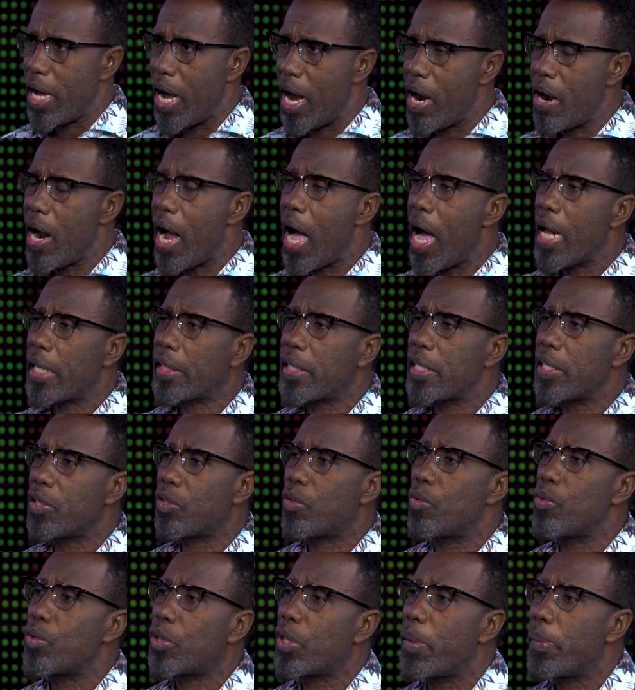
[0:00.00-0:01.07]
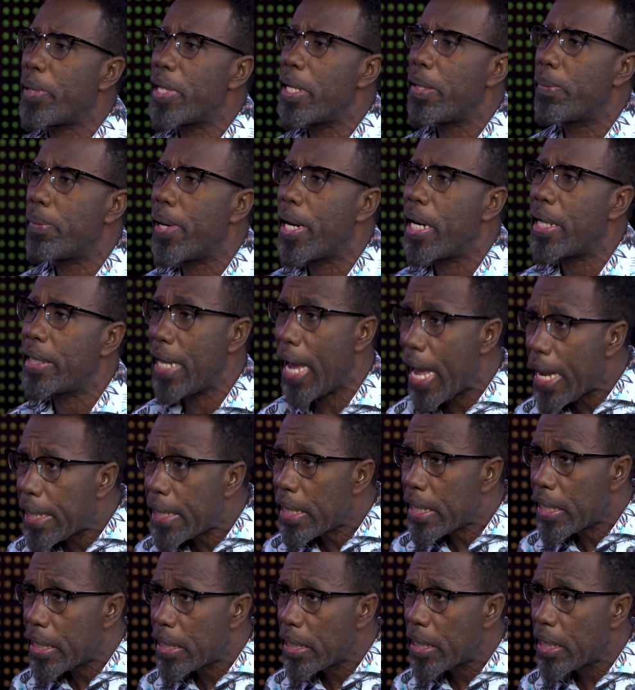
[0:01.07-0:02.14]
are artists who some of them are
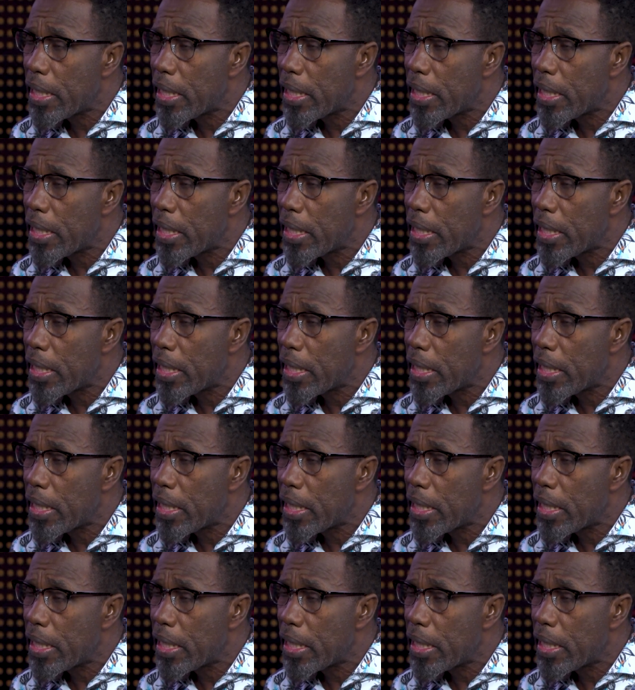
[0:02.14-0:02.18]
dead,